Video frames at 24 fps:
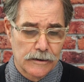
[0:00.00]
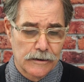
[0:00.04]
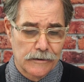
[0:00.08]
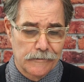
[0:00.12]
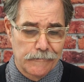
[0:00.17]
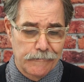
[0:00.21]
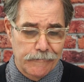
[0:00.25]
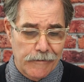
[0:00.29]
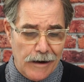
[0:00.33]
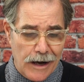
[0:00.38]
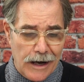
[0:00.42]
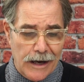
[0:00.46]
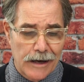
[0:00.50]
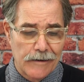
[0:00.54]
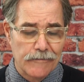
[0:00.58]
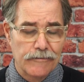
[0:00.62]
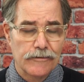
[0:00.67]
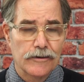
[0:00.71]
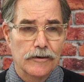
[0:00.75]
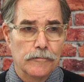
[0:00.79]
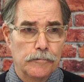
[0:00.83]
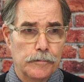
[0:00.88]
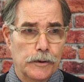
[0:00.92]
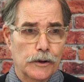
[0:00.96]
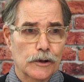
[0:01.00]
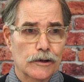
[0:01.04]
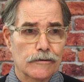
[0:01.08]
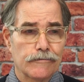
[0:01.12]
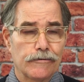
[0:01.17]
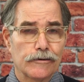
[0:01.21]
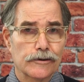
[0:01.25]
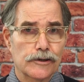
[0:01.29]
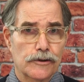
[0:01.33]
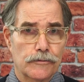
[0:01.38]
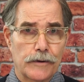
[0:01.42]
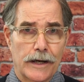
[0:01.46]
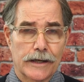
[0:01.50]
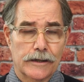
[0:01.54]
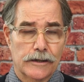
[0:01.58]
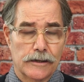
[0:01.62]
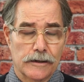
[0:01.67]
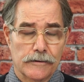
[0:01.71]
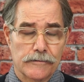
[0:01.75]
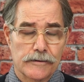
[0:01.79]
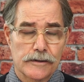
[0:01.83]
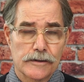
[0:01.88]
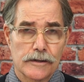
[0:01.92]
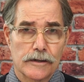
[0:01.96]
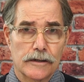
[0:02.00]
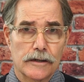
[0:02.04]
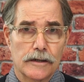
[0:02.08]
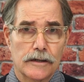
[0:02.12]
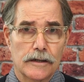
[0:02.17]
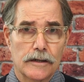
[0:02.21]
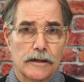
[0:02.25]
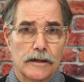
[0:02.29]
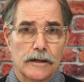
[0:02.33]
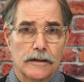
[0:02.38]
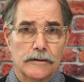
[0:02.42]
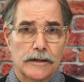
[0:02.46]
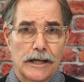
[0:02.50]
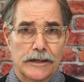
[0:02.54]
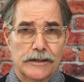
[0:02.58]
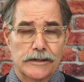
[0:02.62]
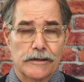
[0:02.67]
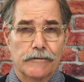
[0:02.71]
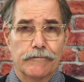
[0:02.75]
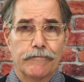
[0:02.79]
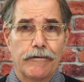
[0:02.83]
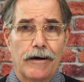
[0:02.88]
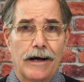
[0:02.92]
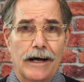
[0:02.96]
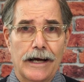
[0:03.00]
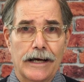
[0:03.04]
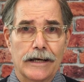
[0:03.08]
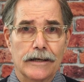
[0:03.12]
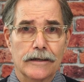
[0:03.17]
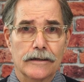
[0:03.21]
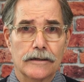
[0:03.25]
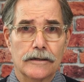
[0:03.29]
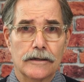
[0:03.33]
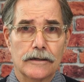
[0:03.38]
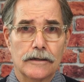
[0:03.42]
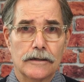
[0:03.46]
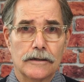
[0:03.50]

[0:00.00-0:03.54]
Five beautiful directives that define